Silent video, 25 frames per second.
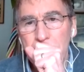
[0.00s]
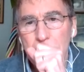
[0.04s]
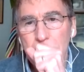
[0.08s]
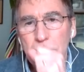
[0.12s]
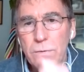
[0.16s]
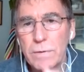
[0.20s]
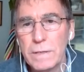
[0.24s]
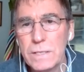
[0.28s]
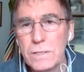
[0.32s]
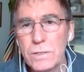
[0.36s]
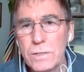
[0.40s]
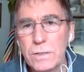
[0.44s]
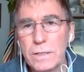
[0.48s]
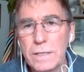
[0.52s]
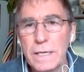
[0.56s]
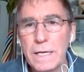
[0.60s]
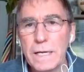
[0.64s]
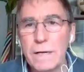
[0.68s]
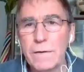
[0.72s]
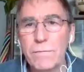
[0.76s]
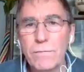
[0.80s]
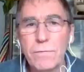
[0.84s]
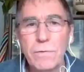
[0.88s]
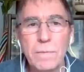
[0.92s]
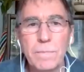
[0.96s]
question
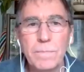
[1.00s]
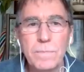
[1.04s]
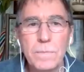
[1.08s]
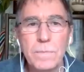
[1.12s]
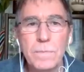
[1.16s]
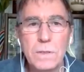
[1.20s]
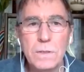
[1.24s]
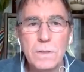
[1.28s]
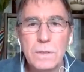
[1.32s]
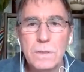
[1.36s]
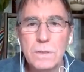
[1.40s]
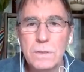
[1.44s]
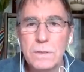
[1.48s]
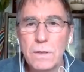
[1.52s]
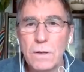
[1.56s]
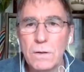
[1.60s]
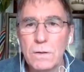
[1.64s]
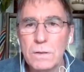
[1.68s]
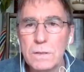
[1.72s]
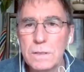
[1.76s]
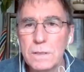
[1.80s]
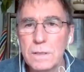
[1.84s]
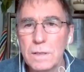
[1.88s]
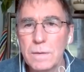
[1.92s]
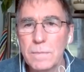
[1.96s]
here from
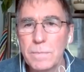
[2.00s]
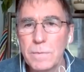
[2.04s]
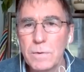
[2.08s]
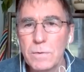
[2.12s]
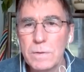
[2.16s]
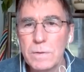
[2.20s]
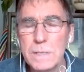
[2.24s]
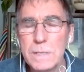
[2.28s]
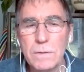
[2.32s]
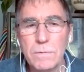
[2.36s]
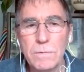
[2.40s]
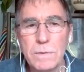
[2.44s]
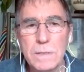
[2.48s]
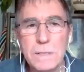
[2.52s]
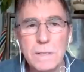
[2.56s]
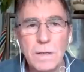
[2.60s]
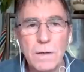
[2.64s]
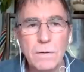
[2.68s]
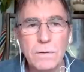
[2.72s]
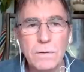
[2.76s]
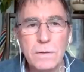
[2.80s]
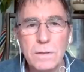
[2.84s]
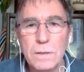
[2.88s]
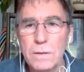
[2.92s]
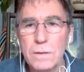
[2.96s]
Dr. Marissa
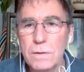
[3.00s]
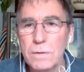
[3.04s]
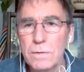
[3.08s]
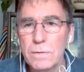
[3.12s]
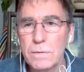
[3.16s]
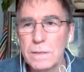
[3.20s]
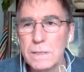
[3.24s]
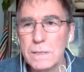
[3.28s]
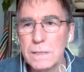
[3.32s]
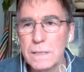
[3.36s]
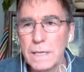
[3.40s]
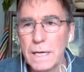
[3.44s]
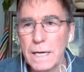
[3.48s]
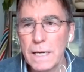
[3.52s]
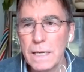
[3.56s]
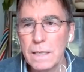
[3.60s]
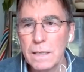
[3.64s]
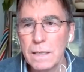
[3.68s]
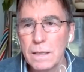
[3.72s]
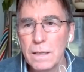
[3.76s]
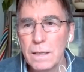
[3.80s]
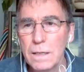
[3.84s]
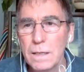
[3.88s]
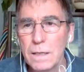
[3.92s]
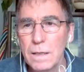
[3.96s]
Risolta, who is a
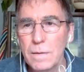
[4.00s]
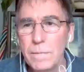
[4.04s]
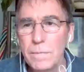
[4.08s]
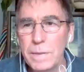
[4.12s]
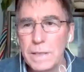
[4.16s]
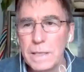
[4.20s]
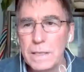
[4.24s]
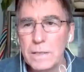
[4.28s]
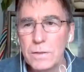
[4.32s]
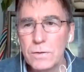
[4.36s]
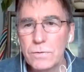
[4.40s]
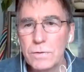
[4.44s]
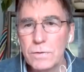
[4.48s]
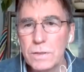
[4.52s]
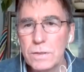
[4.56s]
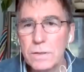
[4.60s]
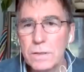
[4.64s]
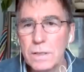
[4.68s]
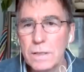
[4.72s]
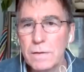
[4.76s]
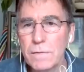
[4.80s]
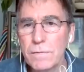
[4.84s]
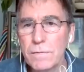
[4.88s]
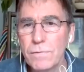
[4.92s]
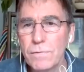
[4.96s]
pediatrician
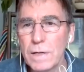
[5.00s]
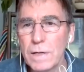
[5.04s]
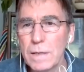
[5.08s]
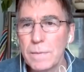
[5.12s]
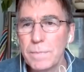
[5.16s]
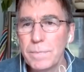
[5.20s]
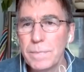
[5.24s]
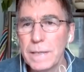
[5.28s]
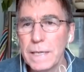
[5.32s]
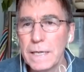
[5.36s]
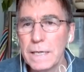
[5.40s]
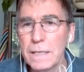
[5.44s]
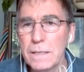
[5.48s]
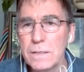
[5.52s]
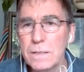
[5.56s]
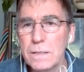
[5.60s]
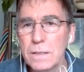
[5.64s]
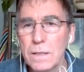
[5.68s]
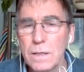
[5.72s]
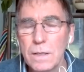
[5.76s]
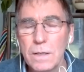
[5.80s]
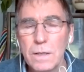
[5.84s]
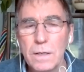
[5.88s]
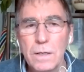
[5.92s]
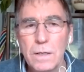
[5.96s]
in the Philippines.
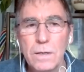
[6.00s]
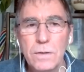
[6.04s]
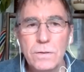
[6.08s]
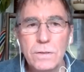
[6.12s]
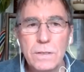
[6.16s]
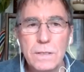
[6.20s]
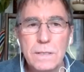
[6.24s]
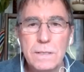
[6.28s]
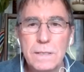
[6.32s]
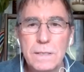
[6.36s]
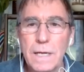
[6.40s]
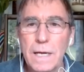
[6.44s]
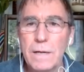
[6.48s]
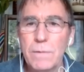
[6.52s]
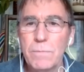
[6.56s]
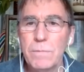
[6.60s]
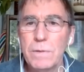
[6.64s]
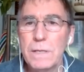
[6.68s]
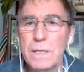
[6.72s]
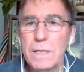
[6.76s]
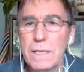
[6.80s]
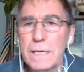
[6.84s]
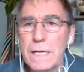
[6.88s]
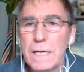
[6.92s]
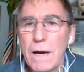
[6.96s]
She's saying,
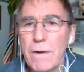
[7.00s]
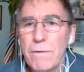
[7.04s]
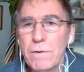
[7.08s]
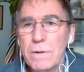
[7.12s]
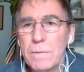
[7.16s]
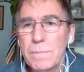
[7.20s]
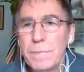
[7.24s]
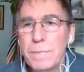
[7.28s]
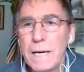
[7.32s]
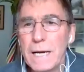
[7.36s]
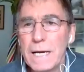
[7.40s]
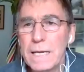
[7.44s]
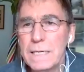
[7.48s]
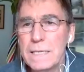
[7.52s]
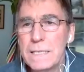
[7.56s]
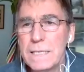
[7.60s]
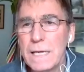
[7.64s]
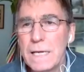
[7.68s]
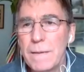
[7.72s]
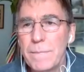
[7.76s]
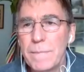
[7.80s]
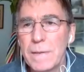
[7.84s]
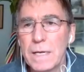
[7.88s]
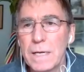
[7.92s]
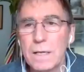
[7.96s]
with the current
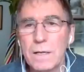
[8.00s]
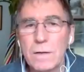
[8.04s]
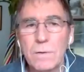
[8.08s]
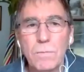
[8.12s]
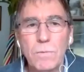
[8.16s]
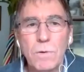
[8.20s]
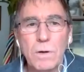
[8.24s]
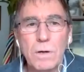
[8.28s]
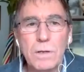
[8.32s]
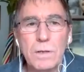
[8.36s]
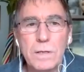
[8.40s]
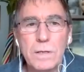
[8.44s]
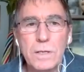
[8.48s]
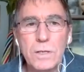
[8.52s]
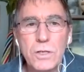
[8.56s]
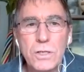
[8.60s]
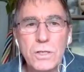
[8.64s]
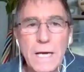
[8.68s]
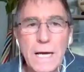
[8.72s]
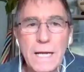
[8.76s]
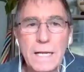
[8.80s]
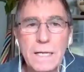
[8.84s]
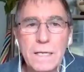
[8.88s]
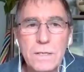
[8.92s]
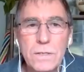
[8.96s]
pandemic, what are the
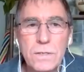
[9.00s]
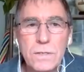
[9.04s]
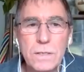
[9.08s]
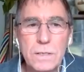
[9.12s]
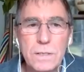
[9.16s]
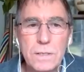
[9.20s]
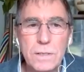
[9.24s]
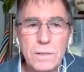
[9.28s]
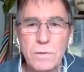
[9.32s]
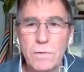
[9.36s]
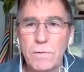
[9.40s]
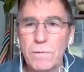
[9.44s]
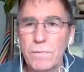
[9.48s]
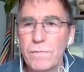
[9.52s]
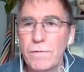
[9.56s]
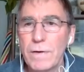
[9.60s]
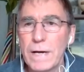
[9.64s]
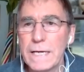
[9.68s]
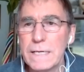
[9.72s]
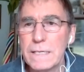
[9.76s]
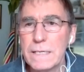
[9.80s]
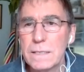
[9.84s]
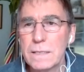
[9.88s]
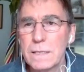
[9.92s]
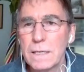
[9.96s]
challenges you're
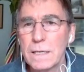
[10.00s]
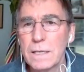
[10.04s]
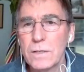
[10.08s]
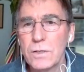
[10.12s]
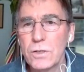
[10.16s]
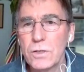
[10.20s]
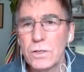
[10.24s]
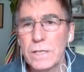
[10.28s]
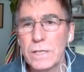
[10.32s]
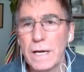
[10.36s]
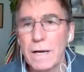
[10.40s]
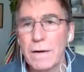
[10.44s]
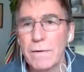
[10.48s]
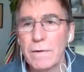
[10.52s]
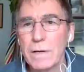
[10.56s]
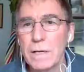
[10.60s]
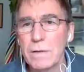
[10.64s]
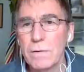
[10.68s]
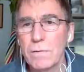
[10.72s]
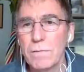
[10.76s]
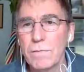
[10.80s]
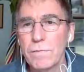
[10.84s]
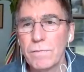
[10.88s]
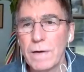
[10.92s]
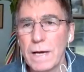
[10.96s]
facing in sharing
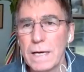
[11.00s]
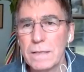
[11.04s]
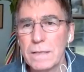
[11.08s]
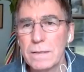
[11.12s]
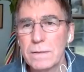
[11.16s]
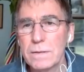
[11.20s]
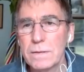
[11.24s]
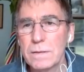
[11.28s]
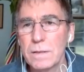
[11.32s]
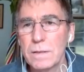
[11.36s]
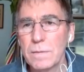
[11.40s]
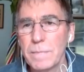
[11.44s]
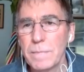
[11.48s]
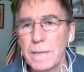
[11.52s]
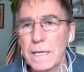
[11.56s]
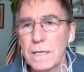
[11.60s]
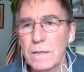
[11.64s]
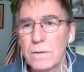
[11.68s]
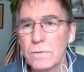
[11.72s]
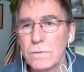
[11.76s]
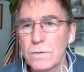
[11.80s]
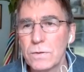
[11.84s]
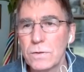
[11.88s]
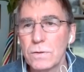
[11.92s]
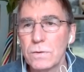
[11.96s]
your faith to the
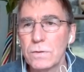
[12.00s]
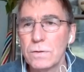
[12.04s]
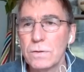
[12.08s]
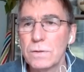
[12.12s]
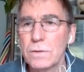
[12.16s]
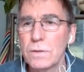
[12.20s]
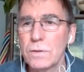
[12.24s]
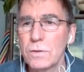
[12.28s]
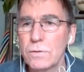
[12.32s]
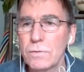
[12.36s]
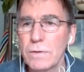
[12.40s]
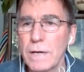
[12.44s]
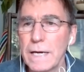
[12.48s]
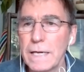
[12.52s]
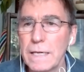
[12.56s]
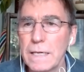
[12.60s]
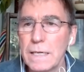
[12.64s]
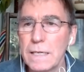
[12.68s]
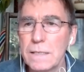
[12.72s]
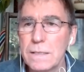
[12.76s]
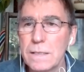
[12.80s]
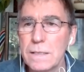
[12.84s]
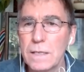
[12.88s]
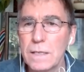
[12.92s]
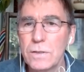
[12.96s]
medical students and
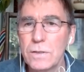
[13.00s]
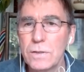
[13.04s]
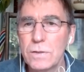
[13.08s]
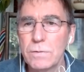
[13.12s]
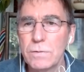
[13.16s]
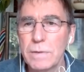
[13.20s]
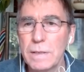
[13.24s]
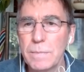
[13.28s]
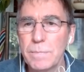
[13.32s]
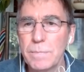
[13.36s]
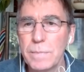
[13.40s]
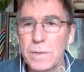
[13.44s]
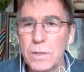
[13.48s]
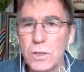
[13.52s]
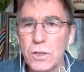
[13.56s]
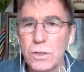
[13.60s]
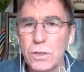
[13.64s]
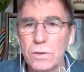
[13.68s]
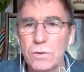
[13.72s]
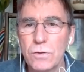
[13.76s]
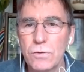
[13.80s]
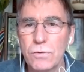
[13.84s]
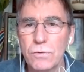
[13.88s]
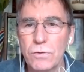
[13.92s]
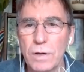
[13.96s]
trainees doing
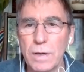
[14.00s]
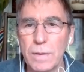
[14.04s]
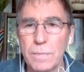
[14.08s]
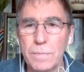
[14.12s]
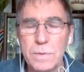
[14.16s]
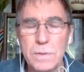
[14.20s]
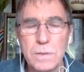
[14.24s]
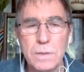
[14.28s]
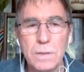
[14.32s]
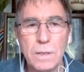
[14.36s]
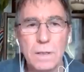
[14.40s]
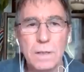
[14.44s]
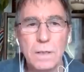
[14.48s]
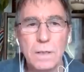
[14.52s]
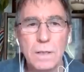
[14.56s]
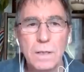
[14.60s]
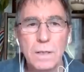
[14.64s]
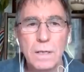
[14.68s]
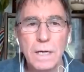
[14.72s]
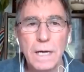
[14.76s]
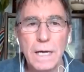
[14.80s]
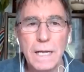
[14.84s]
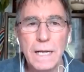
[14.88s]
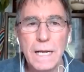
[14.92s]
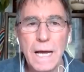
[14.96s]
mission trips?
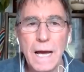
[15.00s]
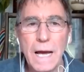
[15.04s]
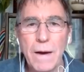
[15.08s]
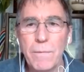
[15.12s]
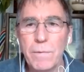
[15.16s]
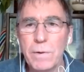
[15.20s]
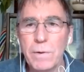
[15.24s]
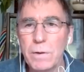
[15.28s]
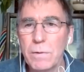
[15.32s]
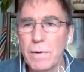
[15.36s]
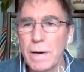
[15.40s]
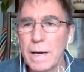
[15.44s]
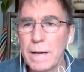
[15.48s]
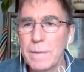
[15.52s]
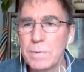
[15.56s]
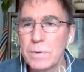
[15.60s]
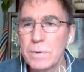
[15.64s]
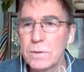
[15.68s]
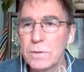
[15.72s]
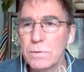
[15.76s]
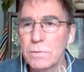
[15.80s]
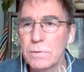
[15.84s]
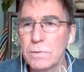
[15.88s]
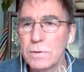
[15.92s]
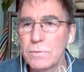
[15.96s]
And how were you able
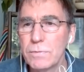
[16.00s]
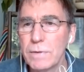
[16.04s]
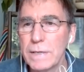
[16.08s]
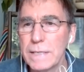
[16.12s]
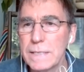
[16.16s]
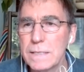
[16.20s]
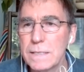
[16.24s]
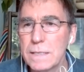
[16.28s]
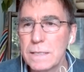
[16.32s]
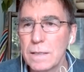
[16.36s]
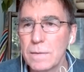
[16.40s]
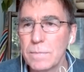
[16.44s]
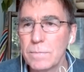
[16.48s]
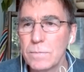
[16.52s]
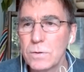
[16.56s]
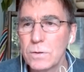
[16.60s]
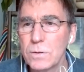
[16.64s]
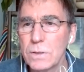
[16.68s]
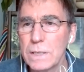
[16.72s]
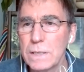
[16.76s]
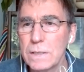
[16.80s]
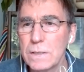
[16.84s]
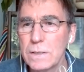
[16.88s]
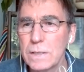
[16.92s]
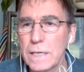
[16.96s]
to address them?
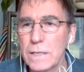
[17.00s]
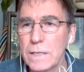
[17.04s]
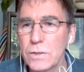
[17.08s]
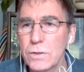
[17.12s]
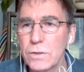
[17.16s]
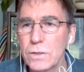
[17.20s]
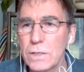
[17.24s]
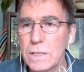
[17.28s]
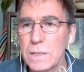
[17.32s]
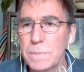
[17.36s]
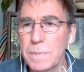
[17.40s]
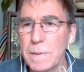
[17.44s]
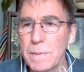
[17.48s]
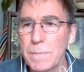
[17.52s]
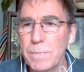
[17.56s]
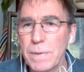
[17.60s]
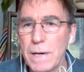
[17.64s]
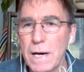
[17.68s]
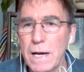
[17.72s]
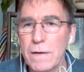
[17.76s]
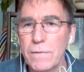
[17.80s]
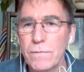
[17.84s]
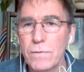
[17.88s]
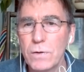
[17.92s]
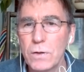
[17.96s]
She says she's been
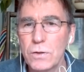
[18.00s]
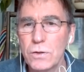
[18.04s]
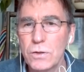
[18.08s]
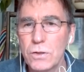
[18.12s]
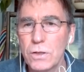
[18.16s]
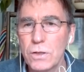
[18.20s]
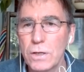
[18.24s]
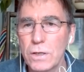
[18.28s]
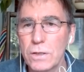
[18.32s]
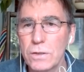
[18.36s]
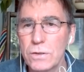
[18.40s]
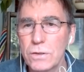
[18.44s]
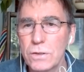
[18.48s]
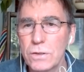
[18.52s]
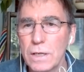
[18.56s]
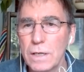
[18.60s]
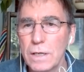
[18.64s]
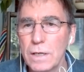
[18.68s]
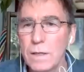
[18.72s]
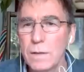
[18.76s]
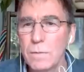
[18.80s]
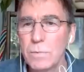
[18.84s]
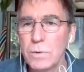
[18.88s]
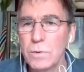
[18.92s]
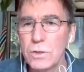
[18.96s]
part of her church,
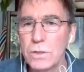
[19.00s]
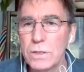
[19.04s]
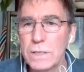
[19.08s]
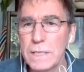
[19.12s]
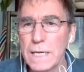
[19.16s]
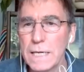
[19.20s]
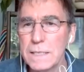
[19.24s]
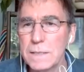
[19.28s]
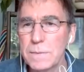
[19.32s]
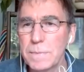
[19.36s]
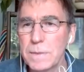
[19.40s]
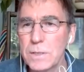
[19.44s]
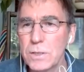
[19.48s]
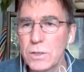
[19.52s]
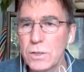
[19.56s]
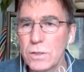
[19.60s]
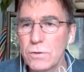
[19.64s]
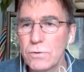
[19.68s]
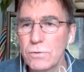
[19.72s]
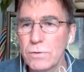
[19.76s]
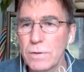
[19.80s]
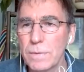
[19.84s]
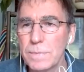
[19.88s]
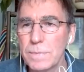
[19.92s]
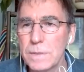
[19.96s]
which does mission
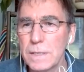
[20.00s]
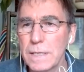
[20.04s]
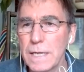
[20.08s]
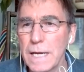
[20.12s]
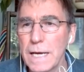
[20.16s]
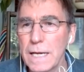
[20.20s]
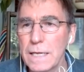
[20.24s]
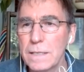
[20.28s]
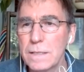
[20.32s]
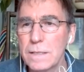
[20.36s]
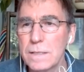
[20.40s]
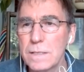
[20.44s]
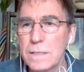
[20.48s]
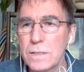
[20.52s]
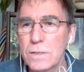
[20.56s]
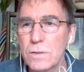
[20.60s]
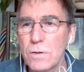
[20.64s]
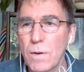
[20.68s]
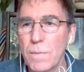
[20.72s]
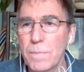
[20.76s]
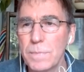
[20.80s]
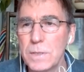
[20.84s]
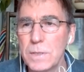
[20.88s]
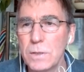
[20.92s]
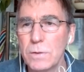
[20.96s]
trips, and had to
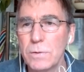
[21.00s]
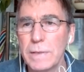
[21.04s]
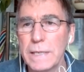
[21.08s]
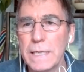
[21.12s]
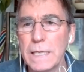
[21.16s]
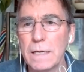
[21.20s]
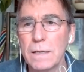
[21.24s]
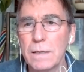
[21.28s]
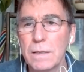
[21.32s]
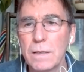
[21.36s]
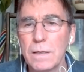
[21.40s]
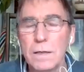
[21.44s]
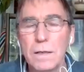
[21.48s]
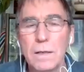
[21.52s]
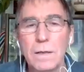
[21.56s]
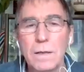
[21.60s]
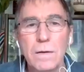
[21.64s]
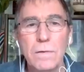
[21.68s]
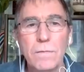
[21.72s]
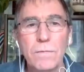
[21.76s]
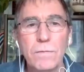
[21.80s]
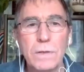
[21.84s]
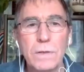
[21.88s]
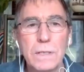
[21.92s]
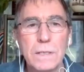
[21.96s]
stop doing it
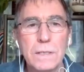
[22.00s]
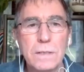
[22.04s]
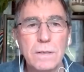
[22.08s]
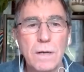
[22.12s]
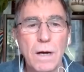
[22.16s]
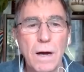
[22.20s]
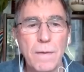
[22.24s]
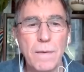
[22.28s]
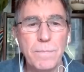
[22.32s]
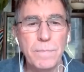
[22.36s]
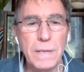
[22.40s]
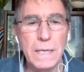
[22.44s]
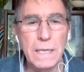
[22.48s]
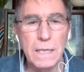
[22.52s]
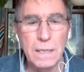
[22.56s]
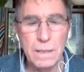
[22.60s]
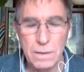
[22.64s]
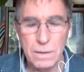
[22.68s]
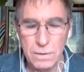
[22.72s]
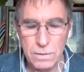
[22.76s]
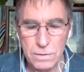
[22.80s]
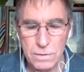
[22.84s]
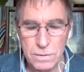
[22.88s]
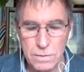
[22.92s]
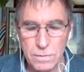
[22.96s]
for the time being
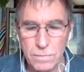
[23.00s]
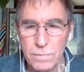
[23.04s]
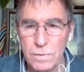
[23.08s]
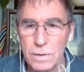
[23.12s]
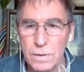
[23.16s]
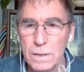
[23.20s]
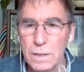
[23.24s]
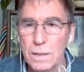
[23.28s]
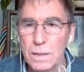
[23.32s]
because of